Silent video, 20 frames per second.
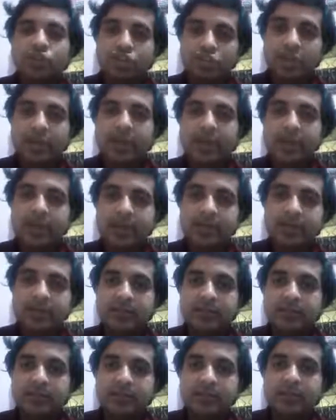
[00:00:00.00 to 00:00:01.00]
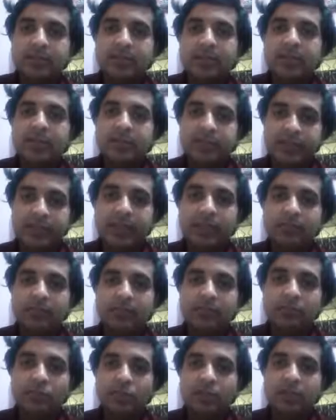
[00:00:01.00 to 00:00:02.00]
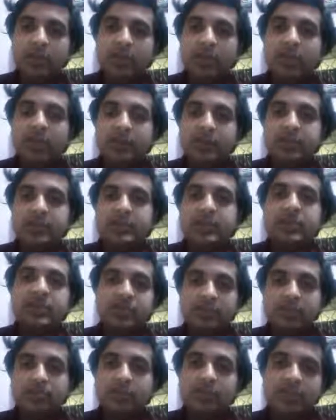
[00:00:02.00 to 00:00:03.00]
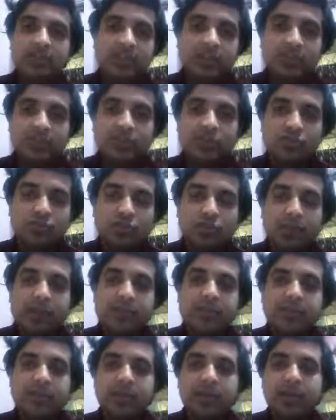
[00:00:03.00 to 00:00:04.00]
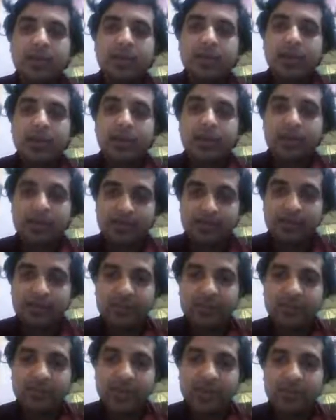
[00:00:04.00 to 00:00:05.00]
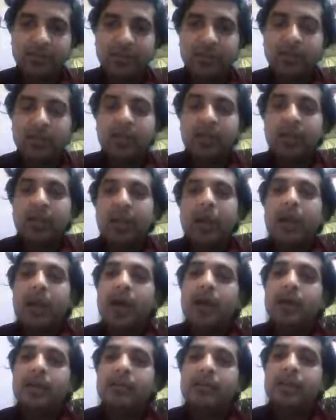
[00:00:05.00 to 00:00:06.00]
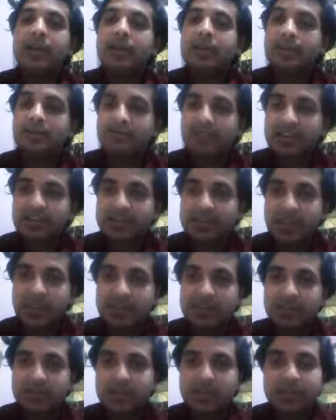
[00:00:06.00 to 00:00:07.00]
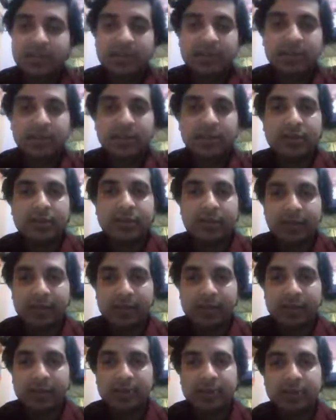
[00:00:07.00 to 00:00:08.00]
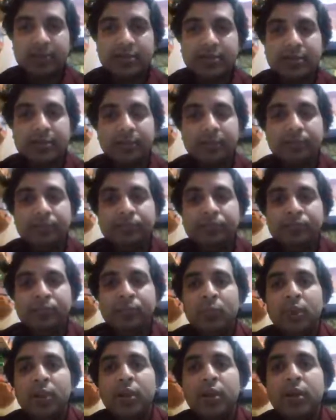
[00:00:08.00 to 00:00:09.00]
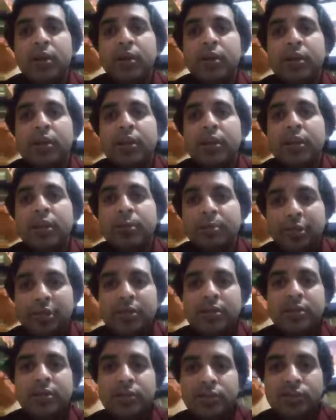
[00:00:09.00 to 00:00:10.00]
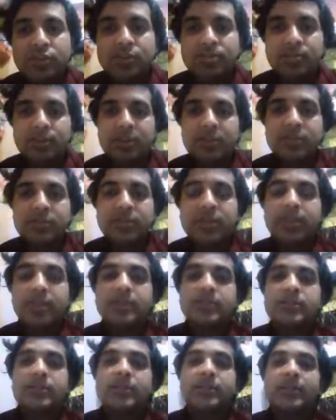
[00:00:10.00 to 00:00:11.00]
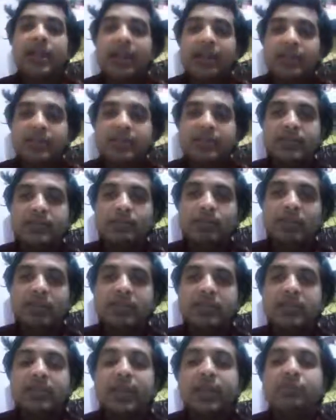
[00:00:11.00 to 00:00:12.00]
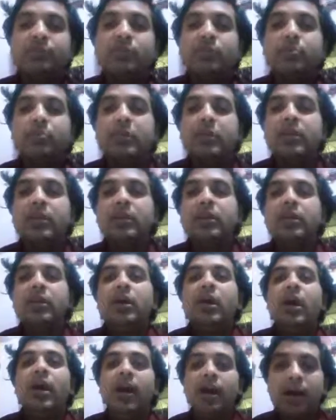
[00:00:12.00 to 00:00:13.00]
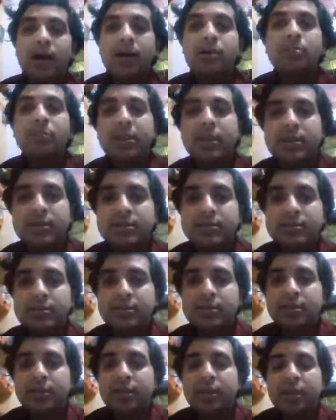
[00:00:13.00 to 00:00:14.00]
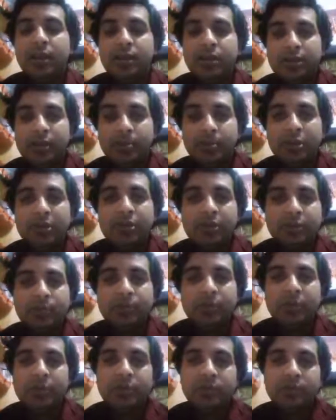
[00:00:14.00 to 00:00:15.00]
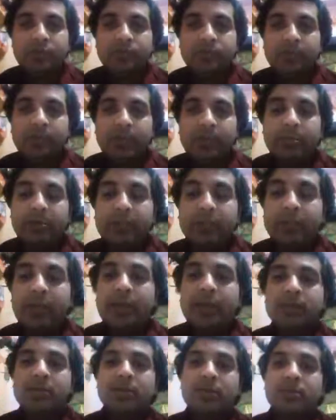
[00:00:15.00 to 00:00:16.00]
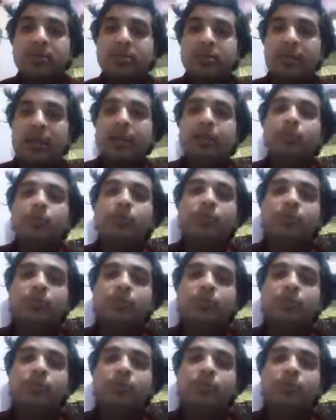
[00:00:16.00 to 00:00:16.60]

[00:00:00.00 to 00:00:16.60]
sudden action taken by body against the stimulus is known as uh, reflex action and that reflex action is uh, taken against the uh, immediate stimulus against the data stimulus that will be harming us in the immediate period of time and that type